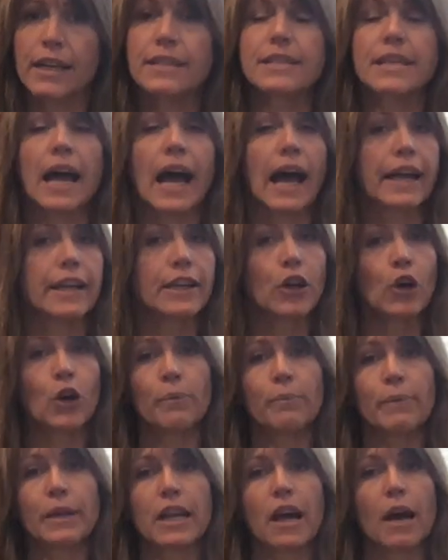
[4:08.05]
a tiny
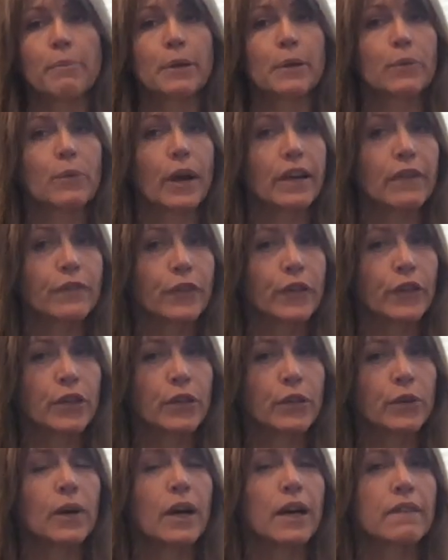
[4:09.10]
home may not be right for you